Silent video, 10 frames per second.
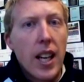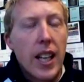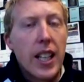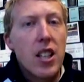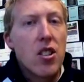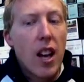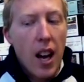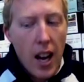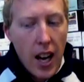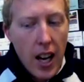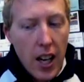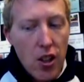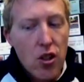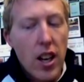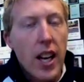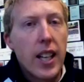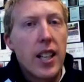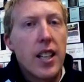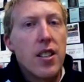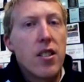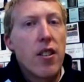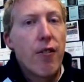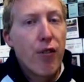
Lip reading: it is the Hajj, and it is the